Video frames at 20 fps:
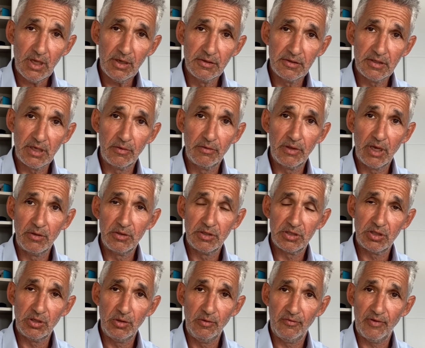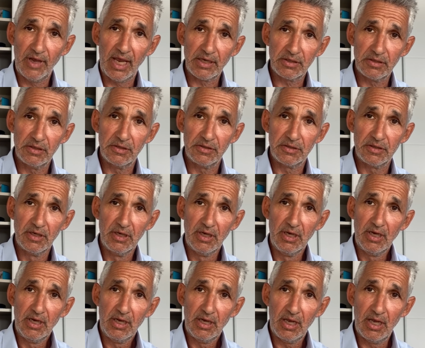So those two factors
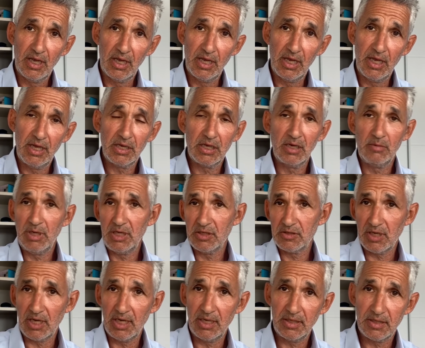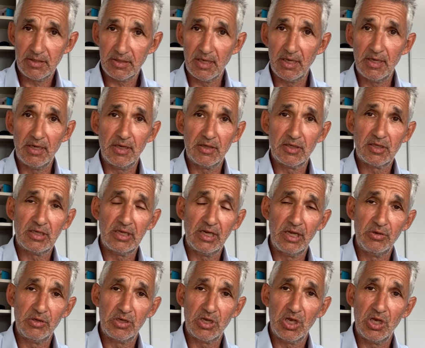uh, are going to be, it's, it's a, a
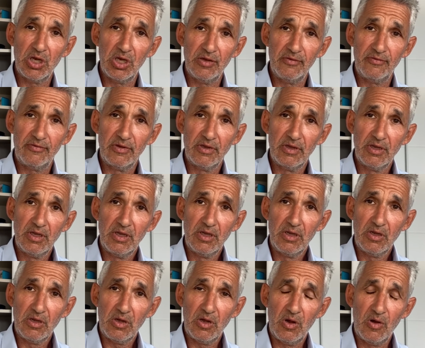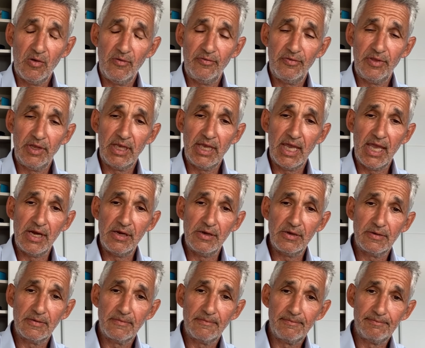slow curve off the
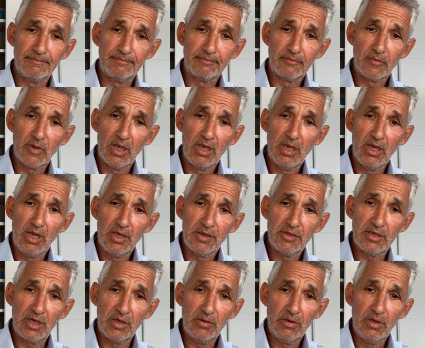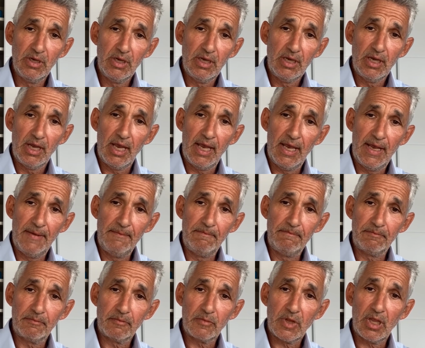end. So um,
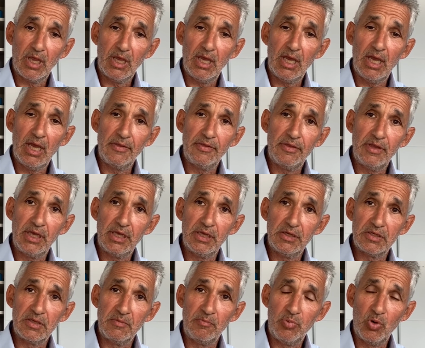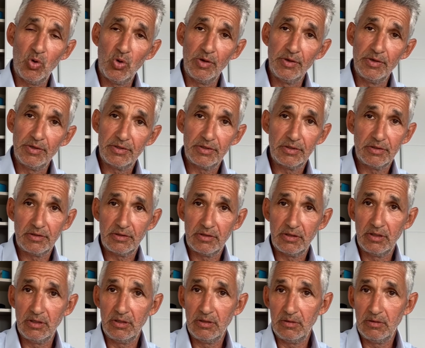I think it's important to,